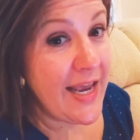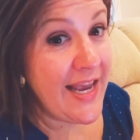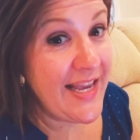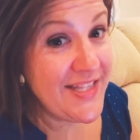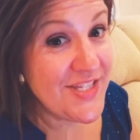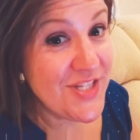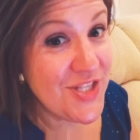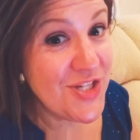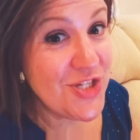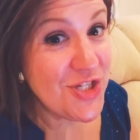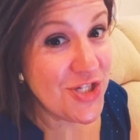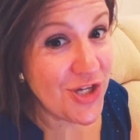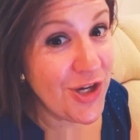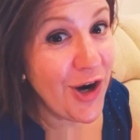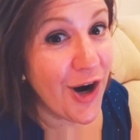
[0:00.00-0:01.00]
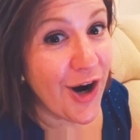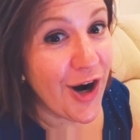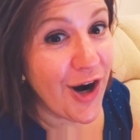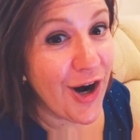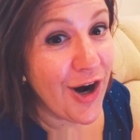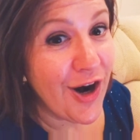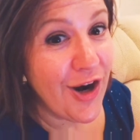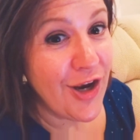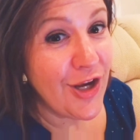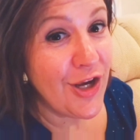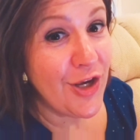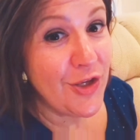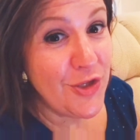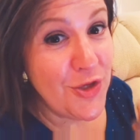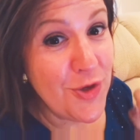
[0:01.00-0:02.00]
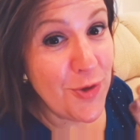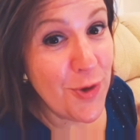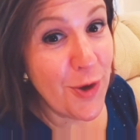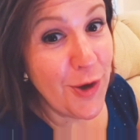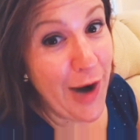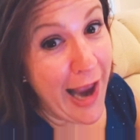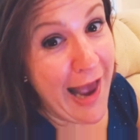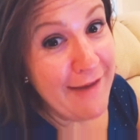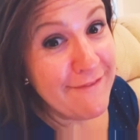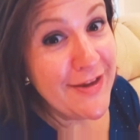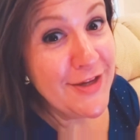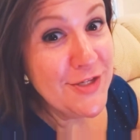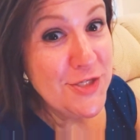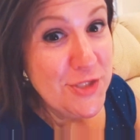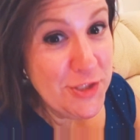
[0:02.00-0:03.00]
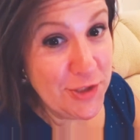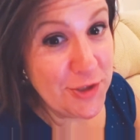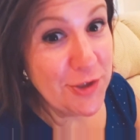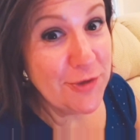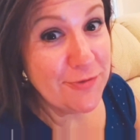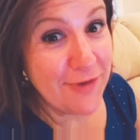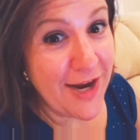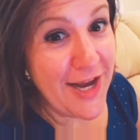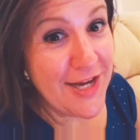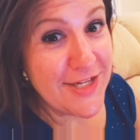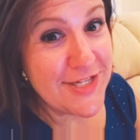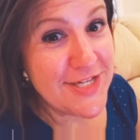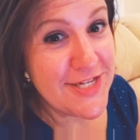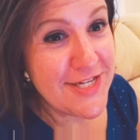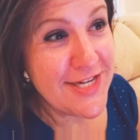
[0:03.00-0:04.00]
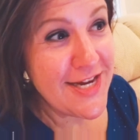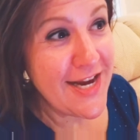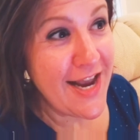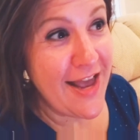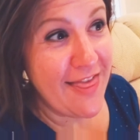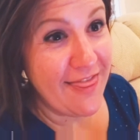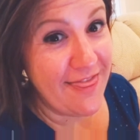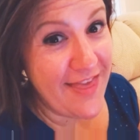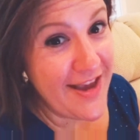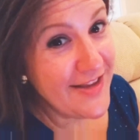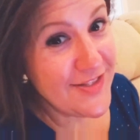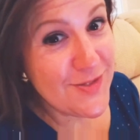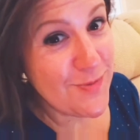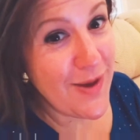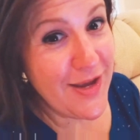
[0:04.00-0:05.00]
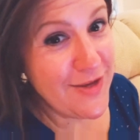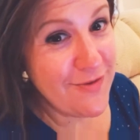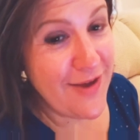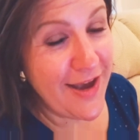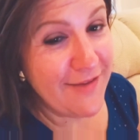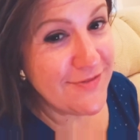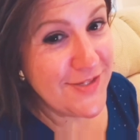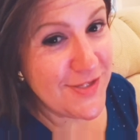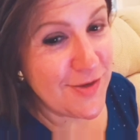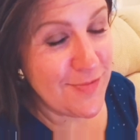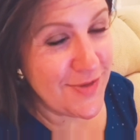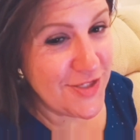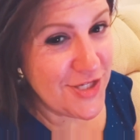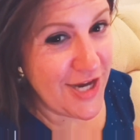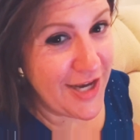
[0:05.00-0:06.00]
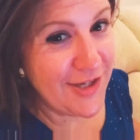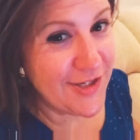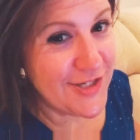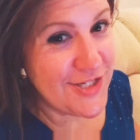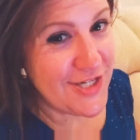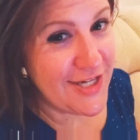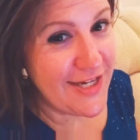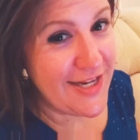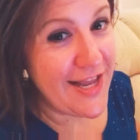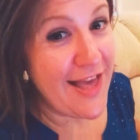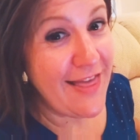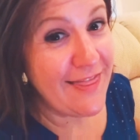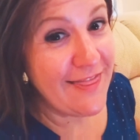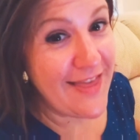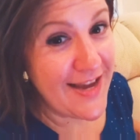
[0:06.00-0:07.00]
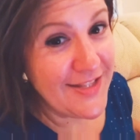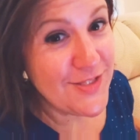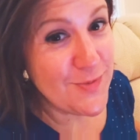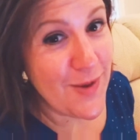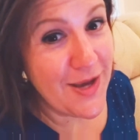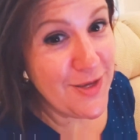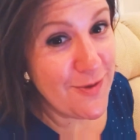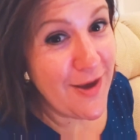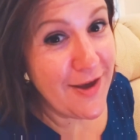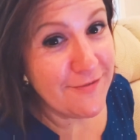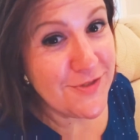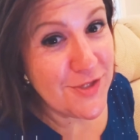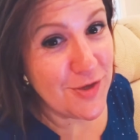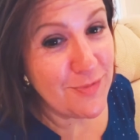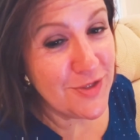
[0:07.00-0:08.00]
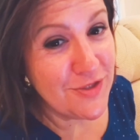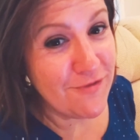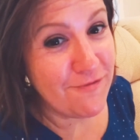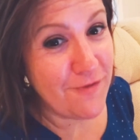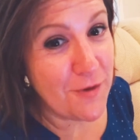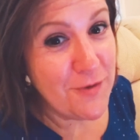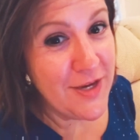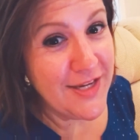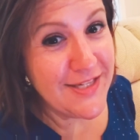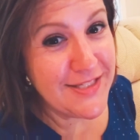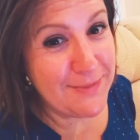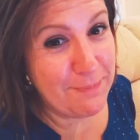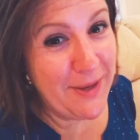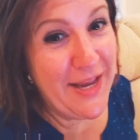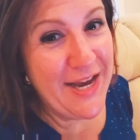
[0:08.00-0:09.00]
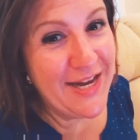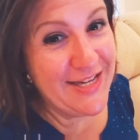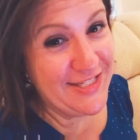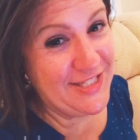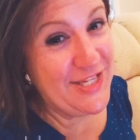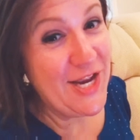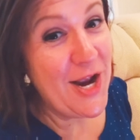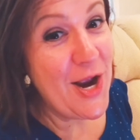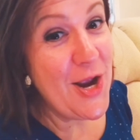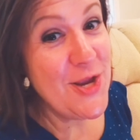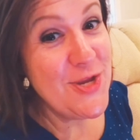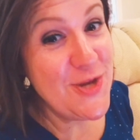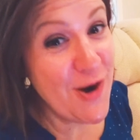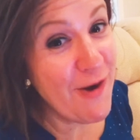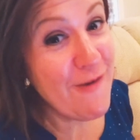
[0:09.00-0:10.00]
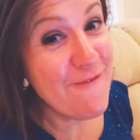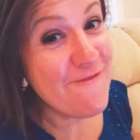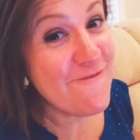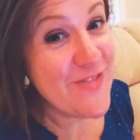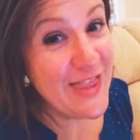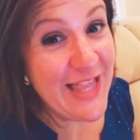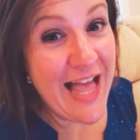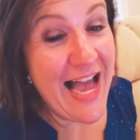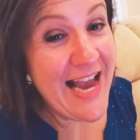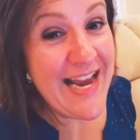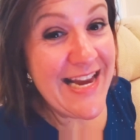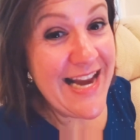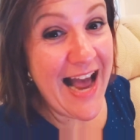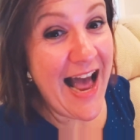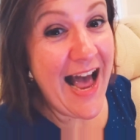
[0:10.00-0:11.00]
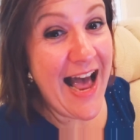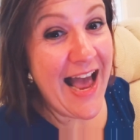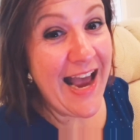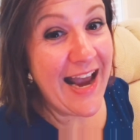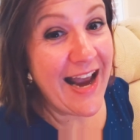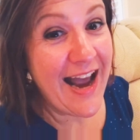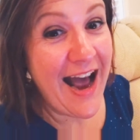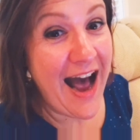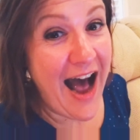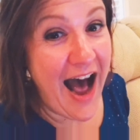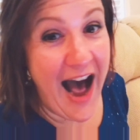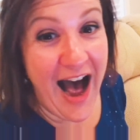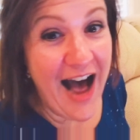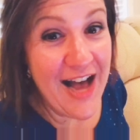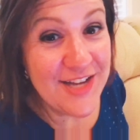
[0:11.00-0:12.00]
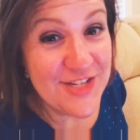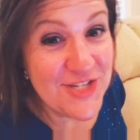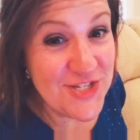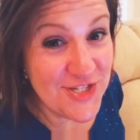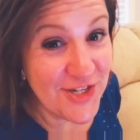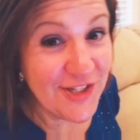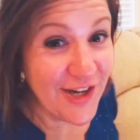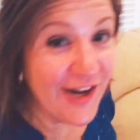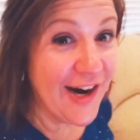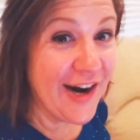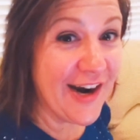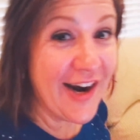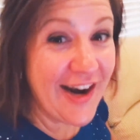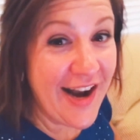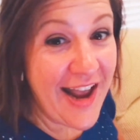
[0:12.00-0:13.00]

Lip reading: It's the sugar. You are having a sugar rush. That's why you have so much energy. That's why you have so much focus, because you're flying high on sugar.